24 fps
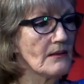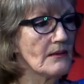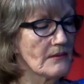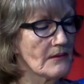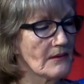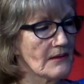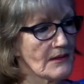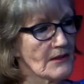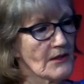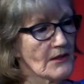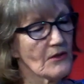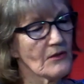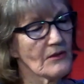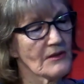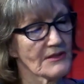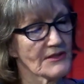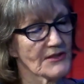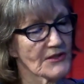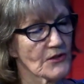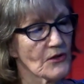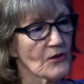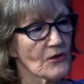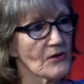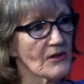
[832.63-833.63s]
I know
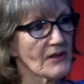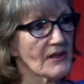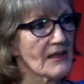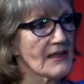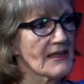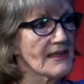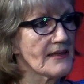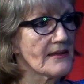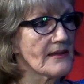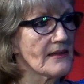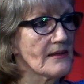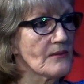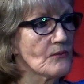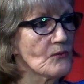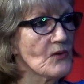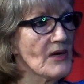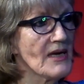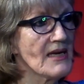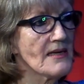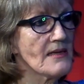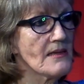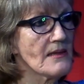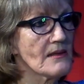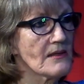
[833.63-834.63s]
historically that
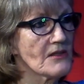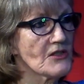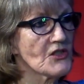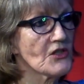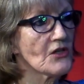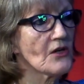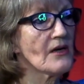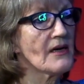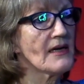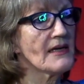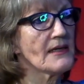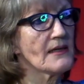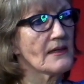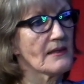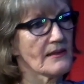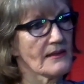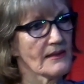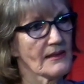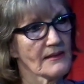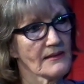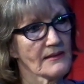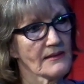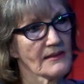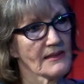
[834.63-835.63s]
when China
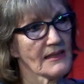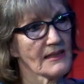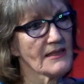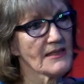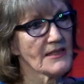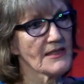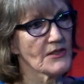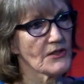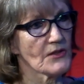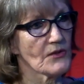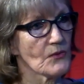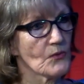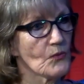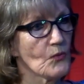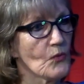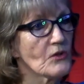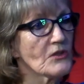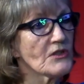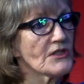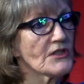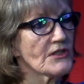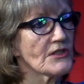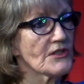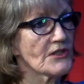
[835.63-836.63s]
and India
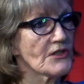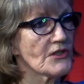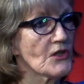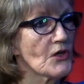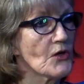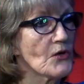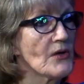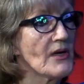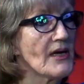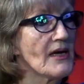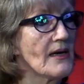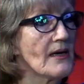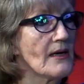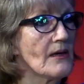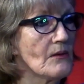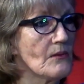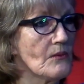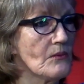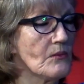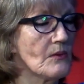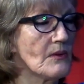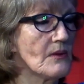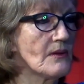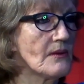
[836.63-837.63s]
wanted to know how,
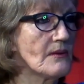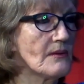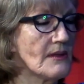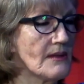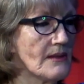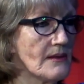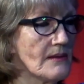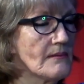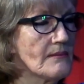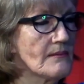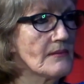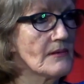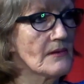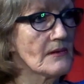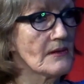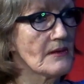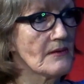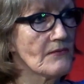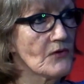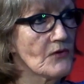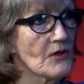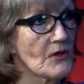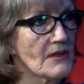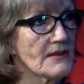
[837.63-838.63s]
and they
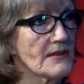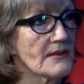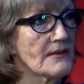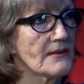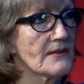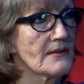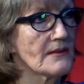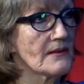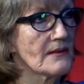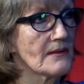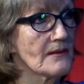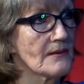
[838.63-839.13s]
invited